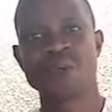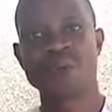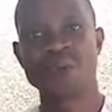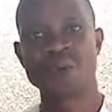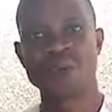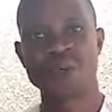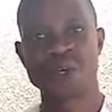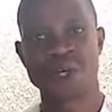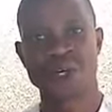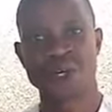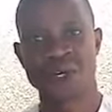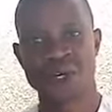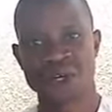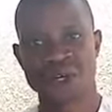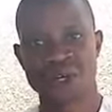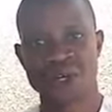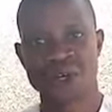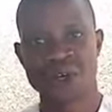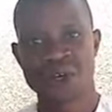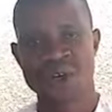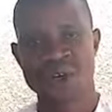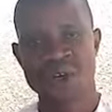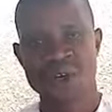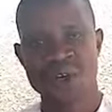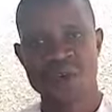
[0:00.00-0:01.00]
Huno.
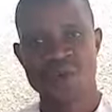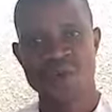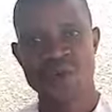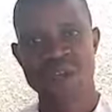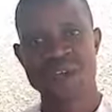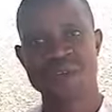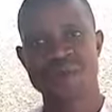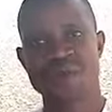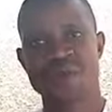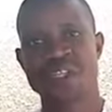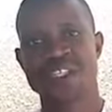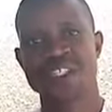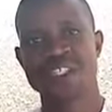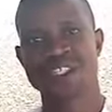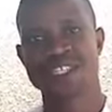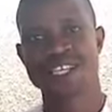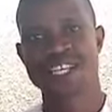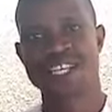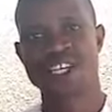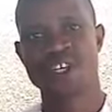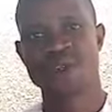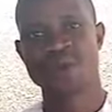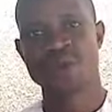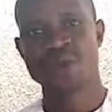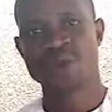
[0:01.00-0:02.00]
When we
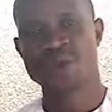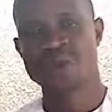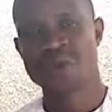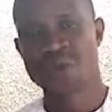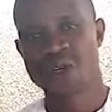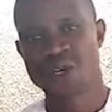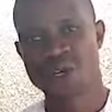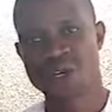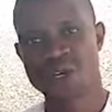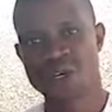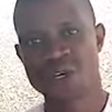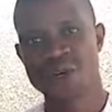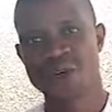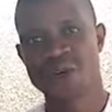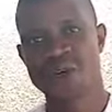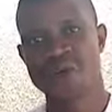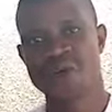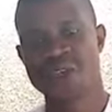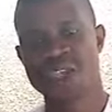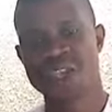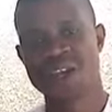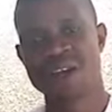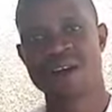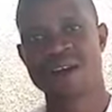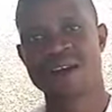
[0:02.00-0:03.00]
say Huno,
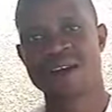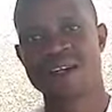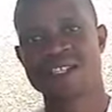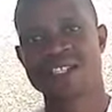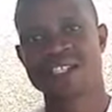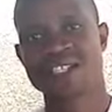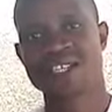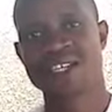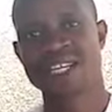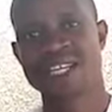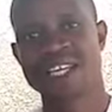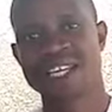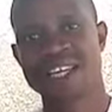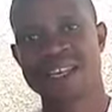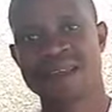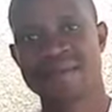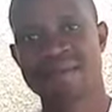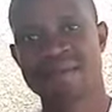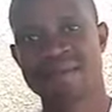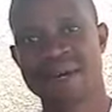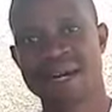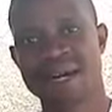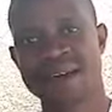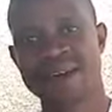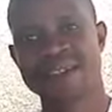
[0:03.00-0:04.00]
we are talking
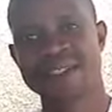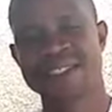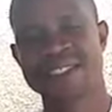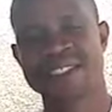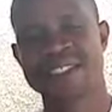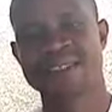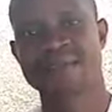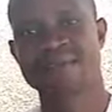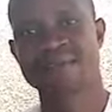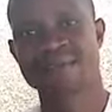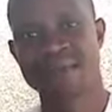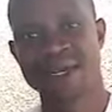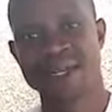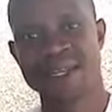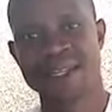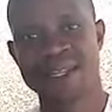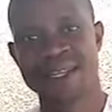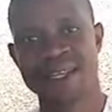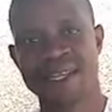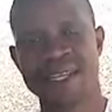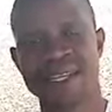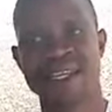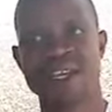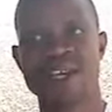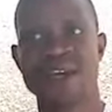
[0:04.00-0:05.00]
about
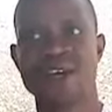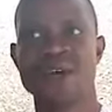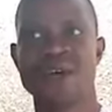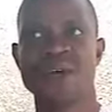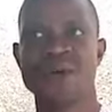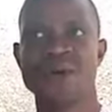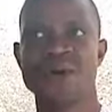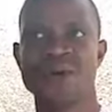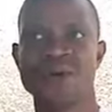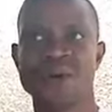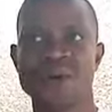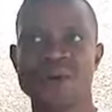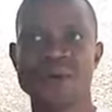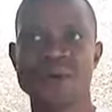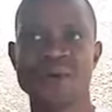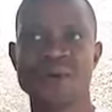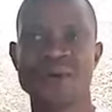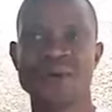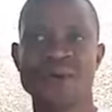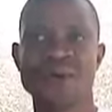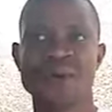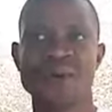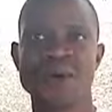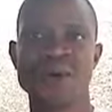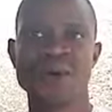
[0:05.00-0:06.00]
somebody
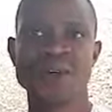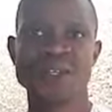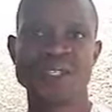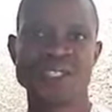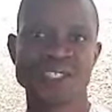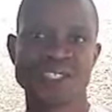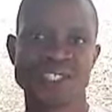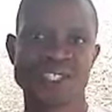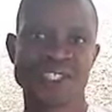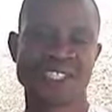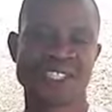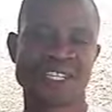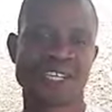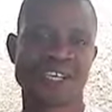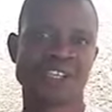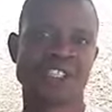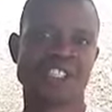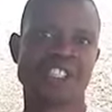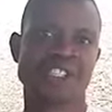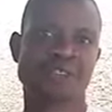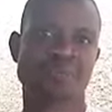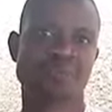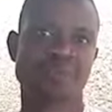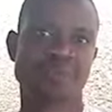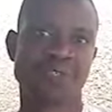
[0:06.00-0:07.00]
who owns a
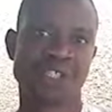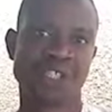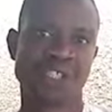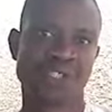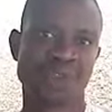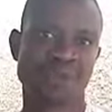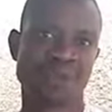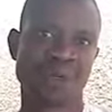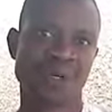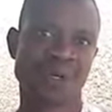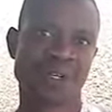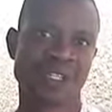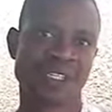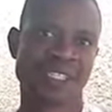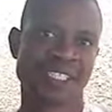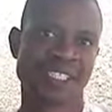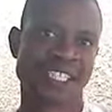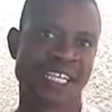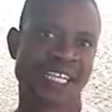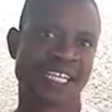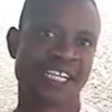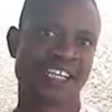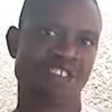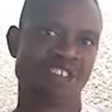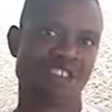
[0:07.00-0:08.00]
spiritual
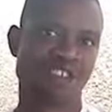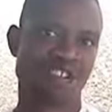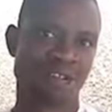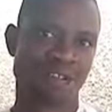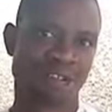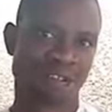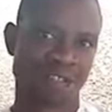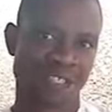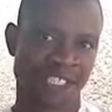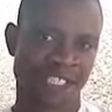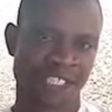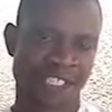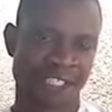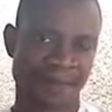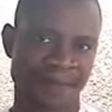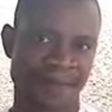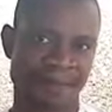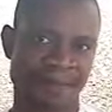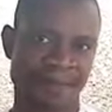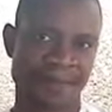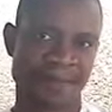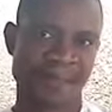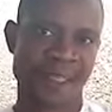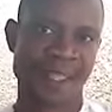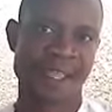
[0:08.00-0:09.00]
technology.
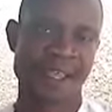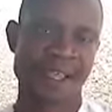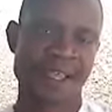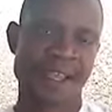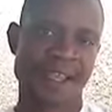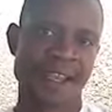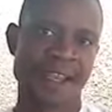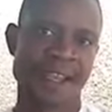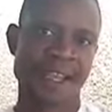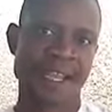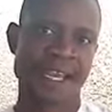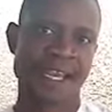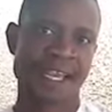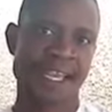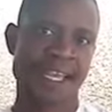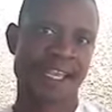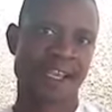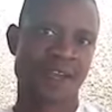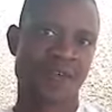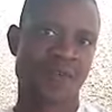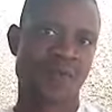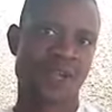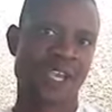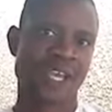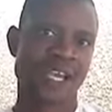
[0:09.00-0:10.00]

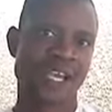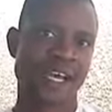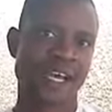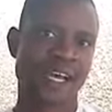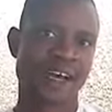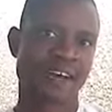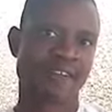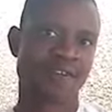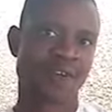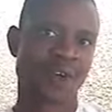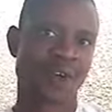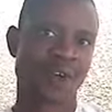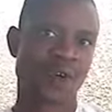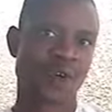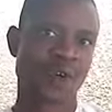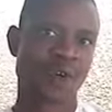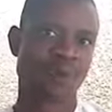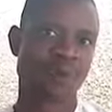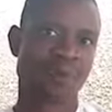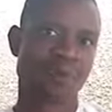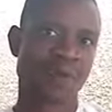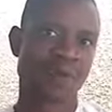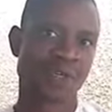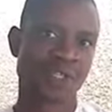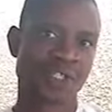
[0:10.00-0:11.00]
Like we have a
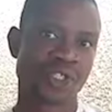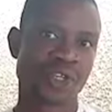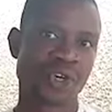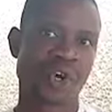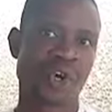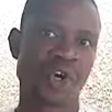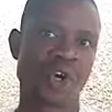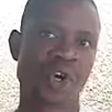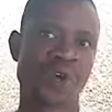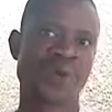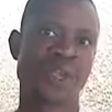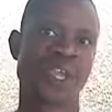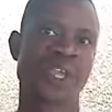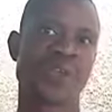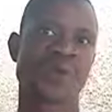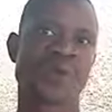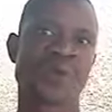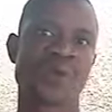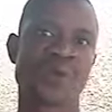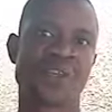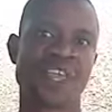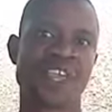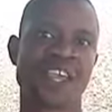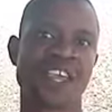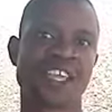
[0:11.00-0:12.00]
robot or we
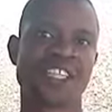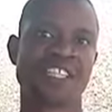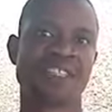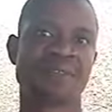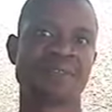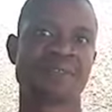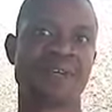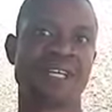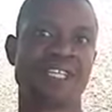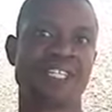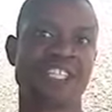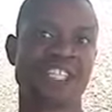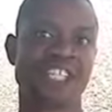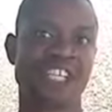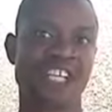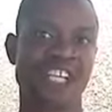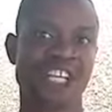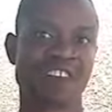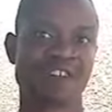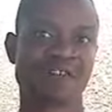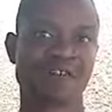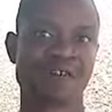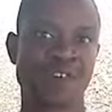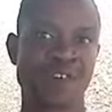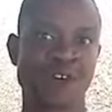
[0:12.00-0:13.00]
create
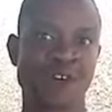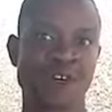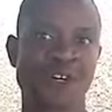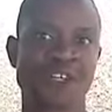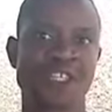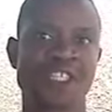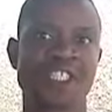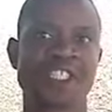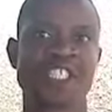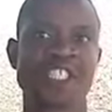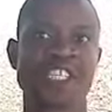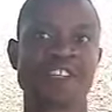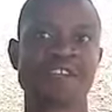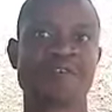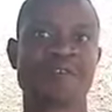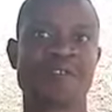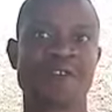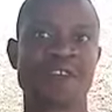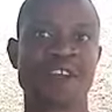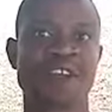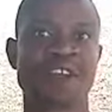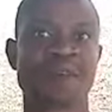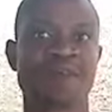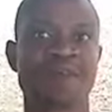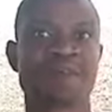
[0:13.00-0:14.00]
machine for
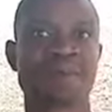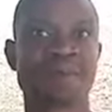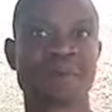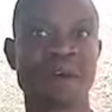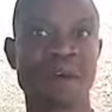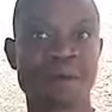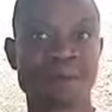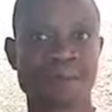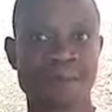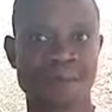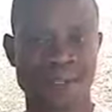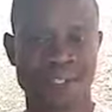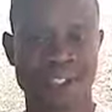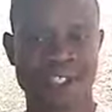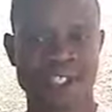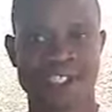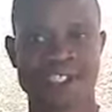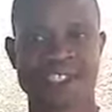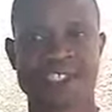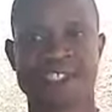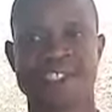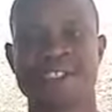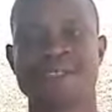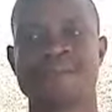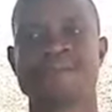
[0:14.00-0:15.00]
different
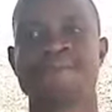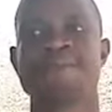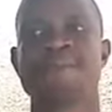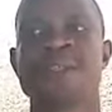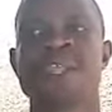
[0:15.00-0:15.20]
purposes.